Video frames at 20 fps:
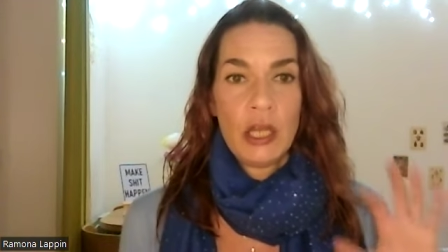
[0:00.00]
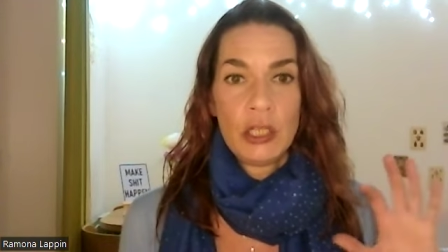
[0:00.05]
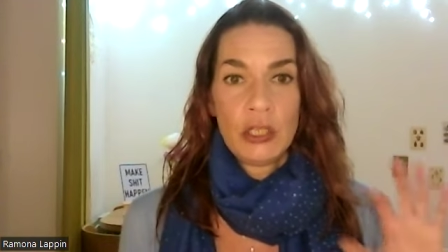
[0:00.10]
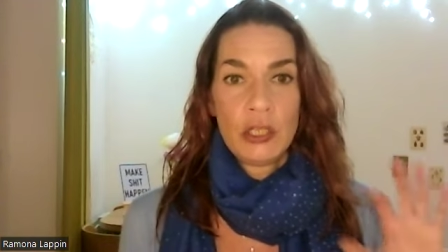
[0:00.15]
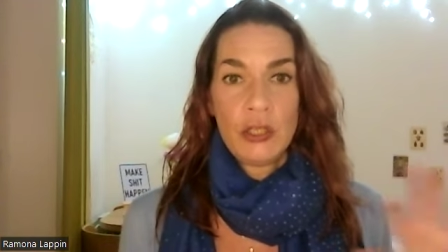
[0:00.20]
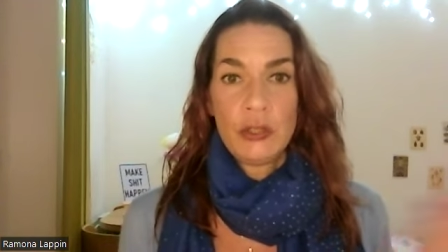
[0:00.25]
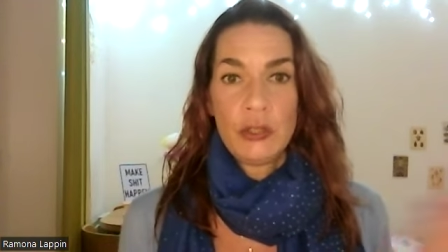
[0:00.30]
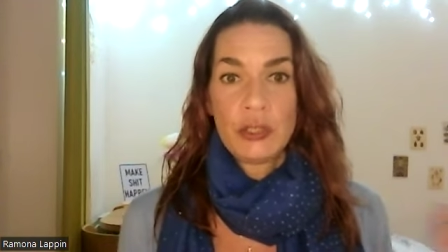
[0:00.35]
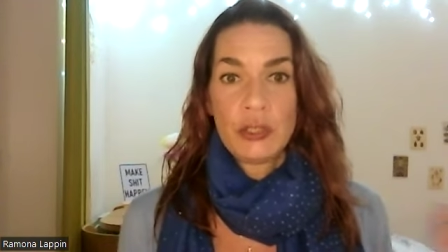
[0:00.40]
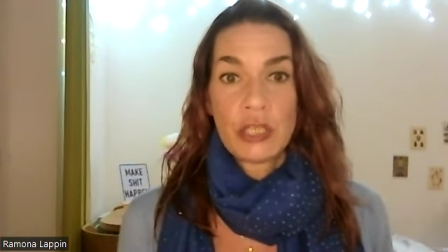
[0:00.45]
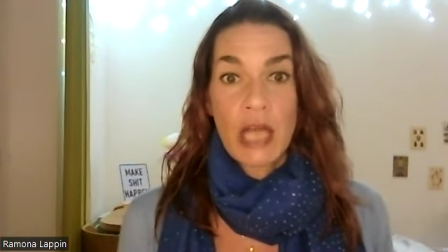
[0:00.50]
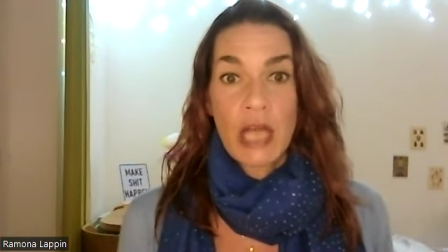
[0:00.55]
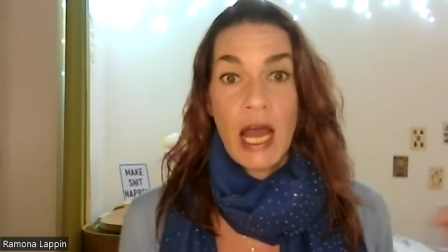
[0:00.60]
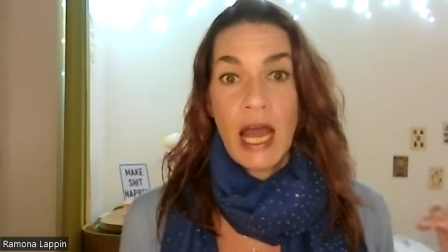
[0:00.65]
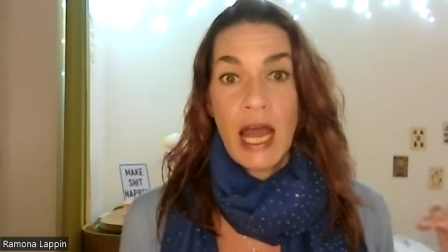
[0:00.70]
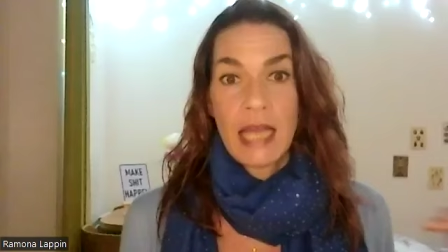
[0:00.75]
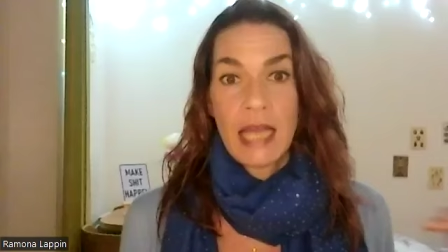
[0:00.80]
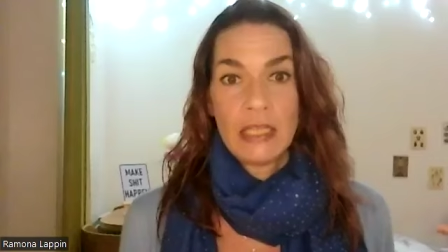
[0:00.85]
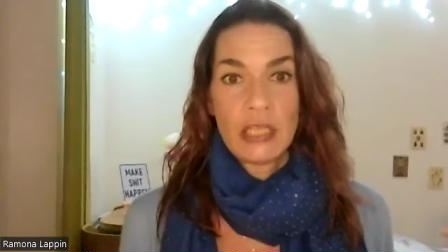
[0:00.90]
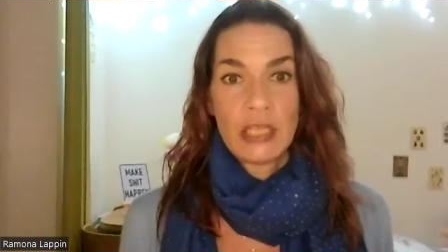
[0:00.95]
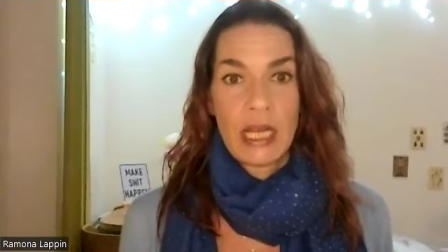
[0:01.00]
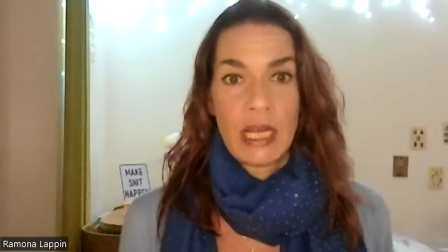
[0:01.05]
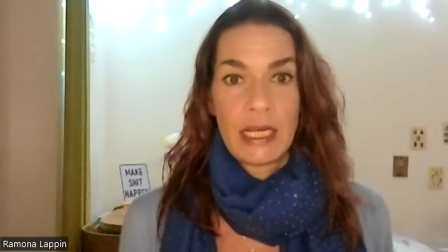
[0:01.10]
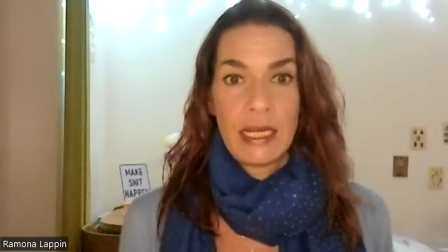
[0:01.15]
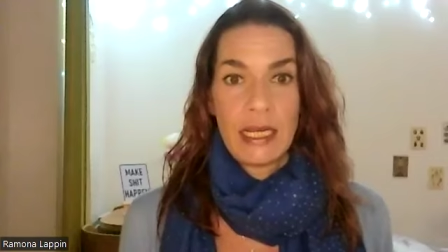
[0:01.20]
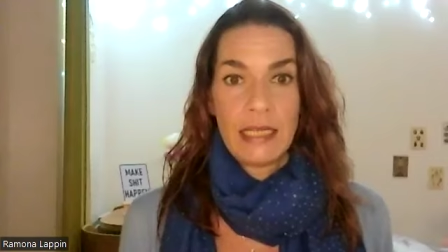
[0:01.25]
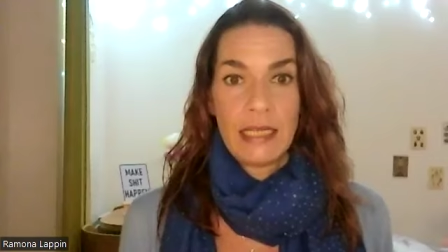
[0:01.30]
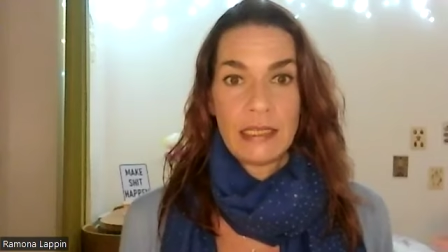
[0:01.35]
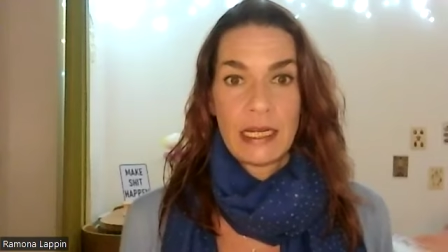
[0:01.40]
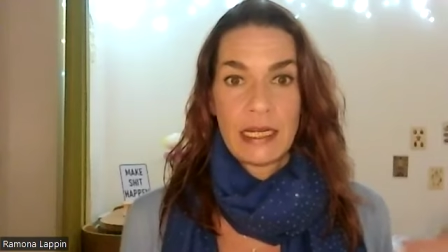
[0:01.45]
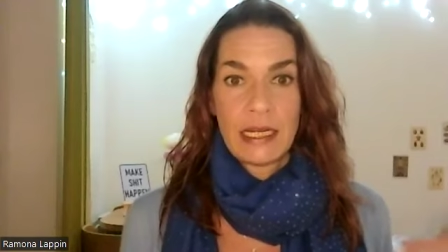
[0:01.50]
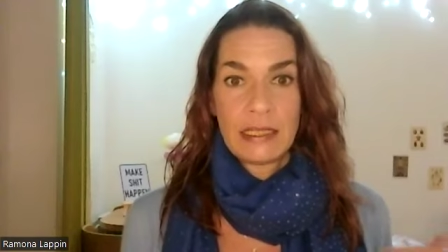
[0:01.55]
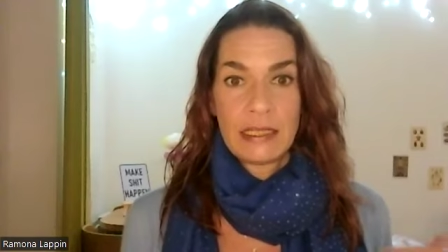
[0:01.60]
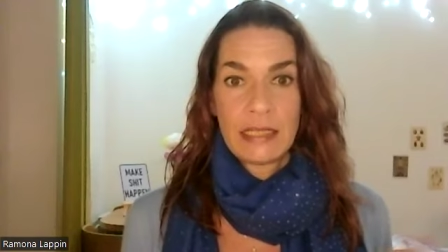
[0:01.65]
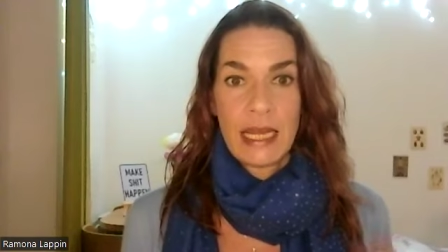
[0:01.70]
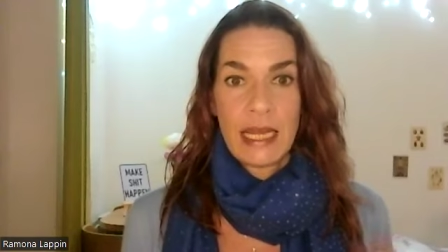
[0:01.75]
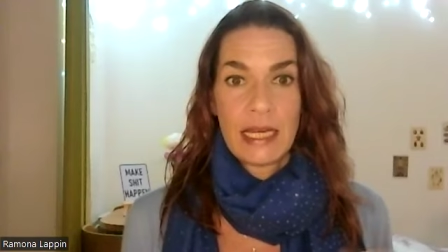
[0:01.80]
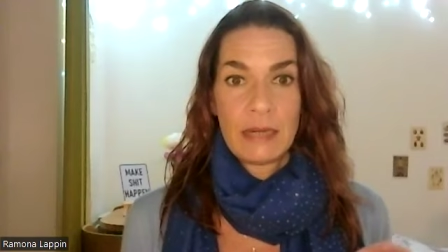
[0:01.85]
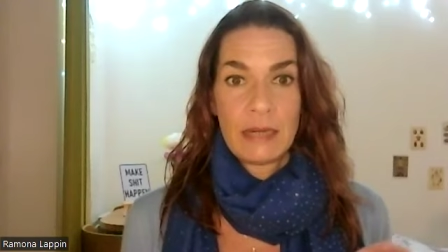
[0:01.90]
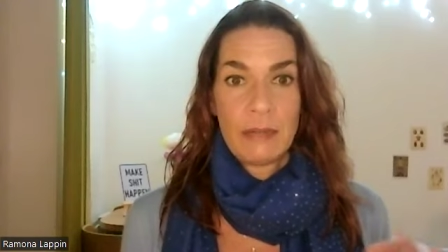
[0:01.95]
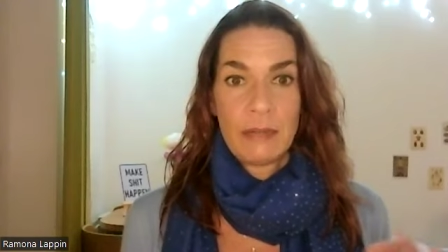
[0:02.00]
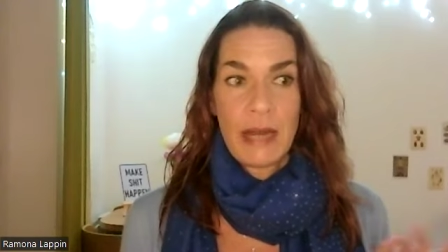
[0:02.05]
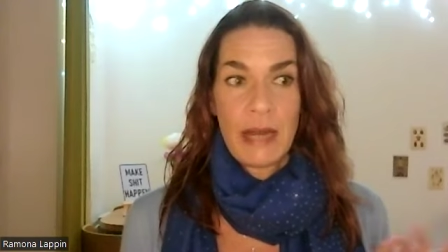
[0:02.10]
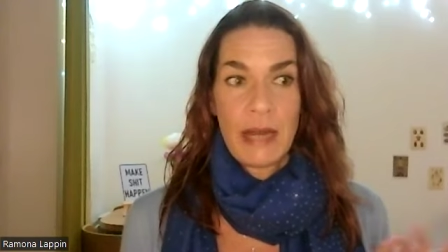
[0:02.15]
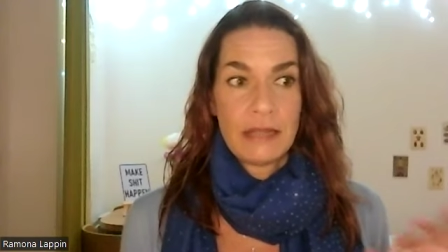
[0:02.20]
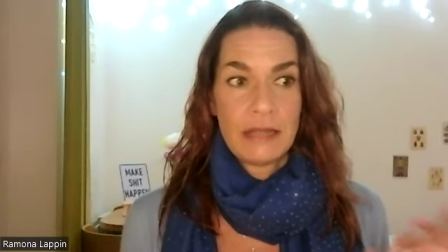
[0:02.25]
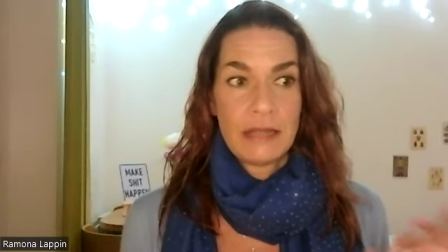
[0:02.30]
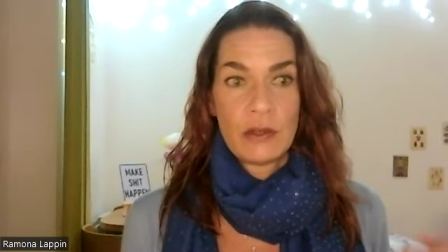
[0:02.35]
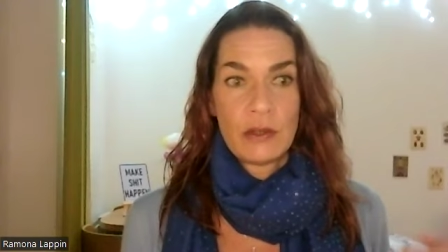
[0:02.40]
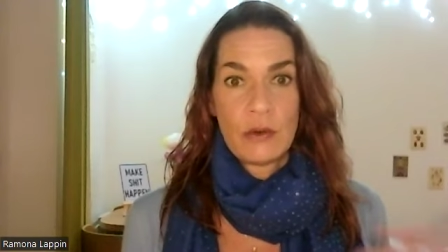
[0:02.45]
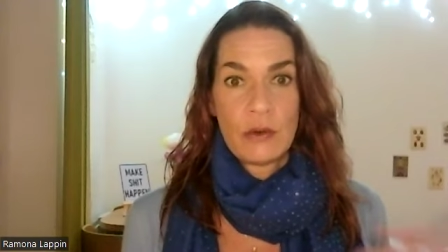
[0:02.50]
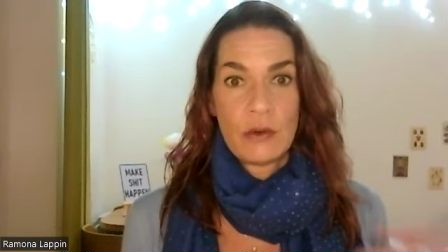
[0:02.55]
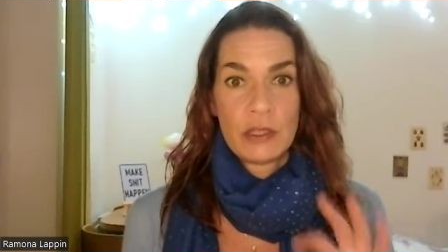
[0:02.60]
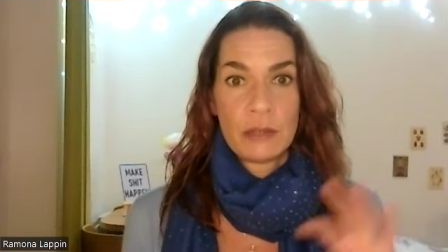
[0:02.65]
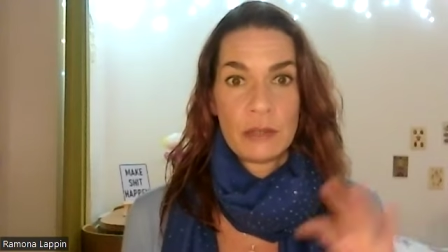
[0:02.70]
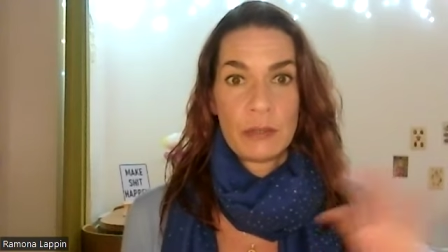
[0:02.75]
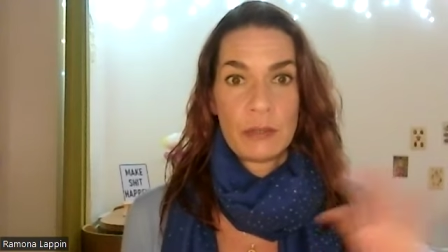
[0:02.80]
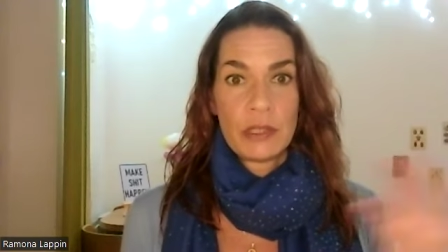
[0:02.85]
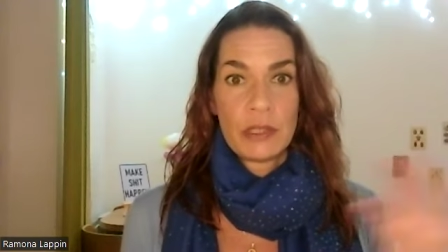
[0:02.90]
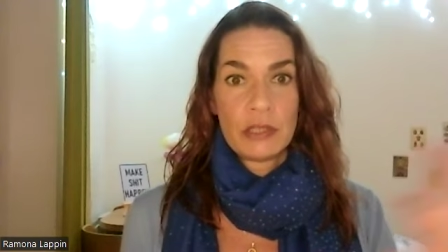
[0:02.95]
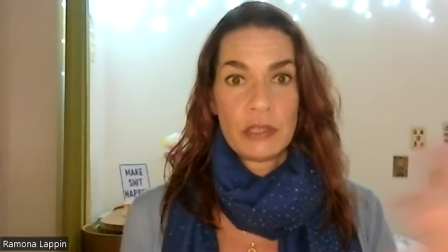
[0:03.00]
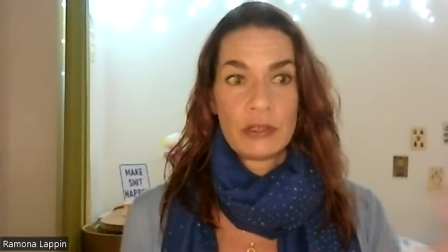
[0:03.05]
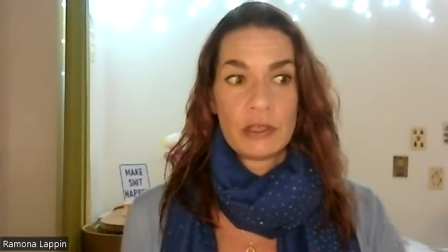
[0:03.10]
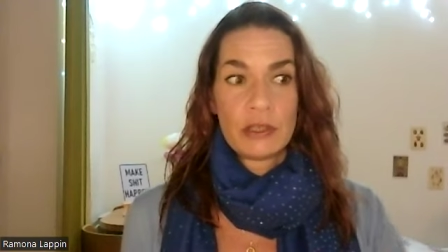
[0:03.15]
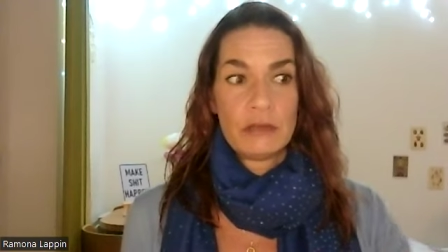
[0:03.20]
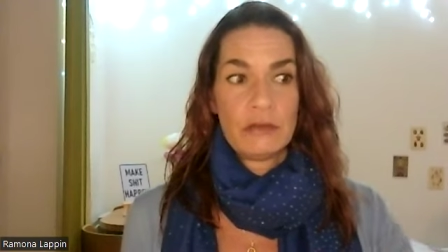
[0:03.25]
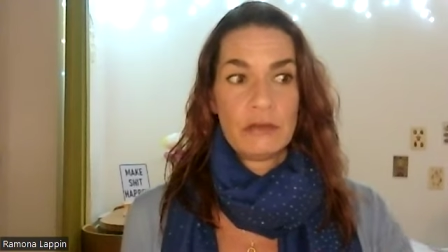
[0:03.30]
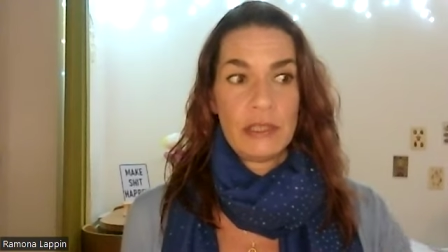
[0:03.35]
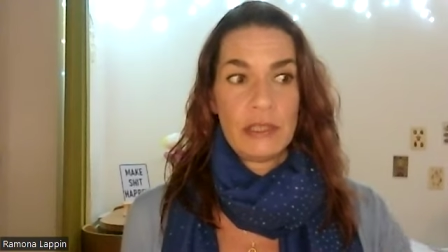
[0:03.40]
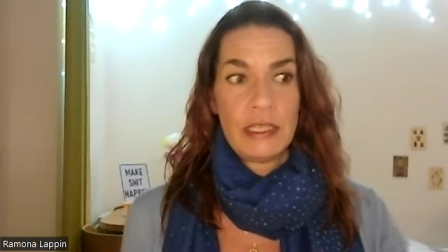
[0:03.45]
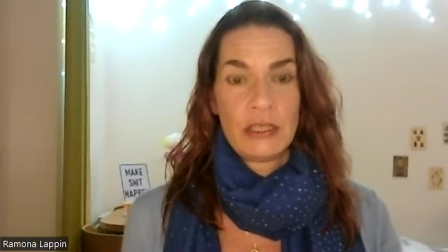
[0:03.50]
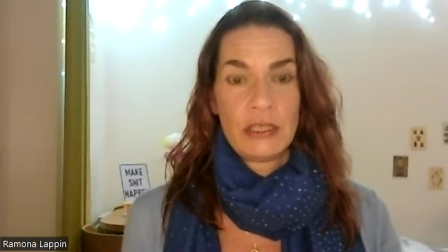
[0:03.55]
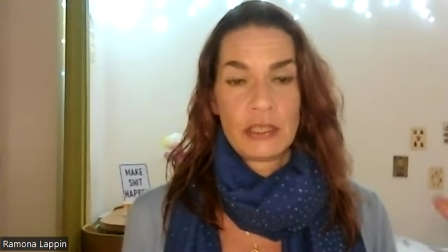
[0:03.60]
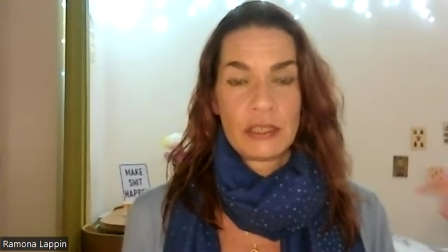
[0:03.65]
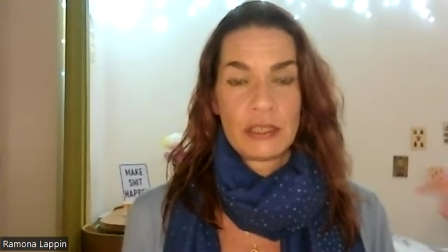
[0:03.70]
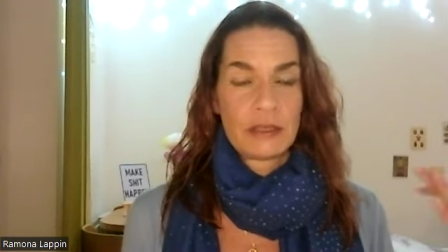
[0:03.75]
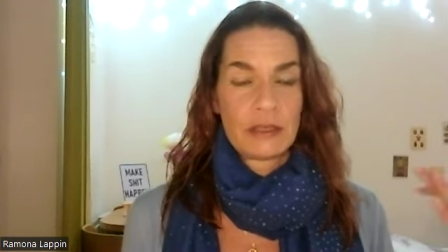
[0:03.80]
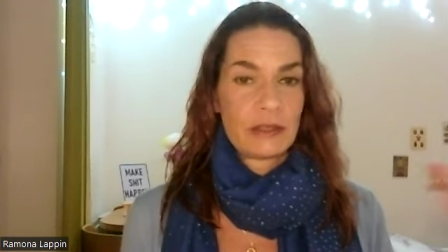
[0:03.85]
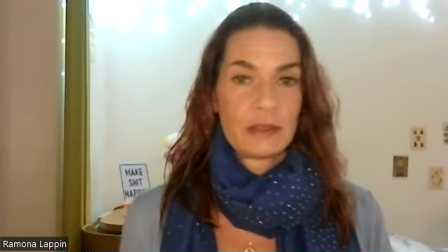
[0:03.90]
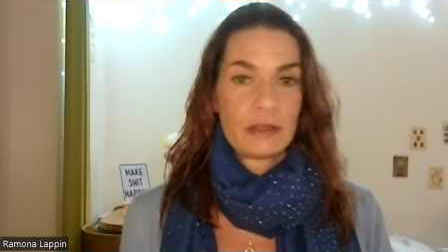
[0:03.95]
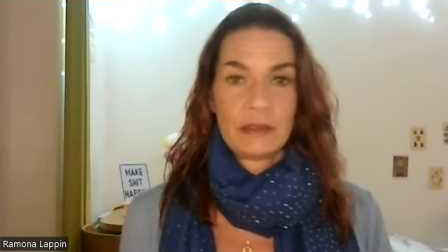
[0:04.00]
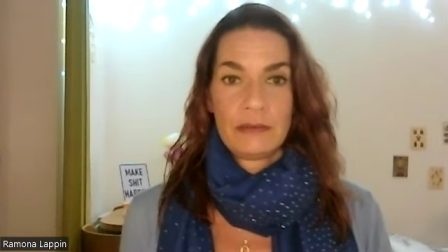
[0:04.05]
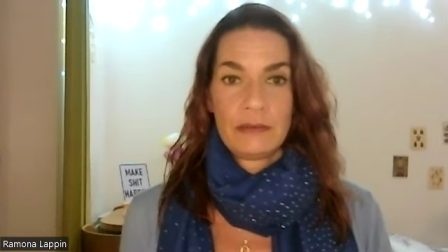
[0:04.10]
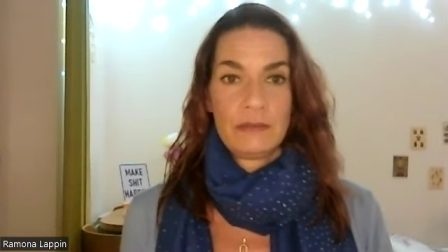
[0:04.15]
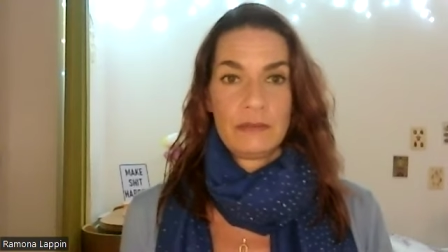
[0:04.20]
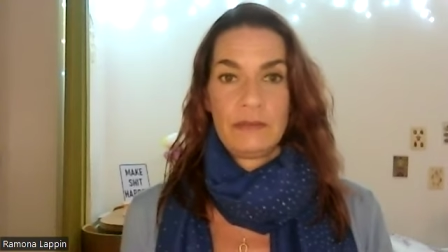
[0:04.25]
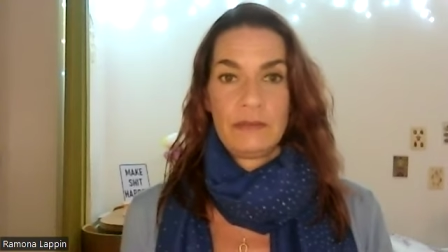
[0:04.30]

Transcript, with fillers: huge hijacking that has taken place in the whole spiritual religious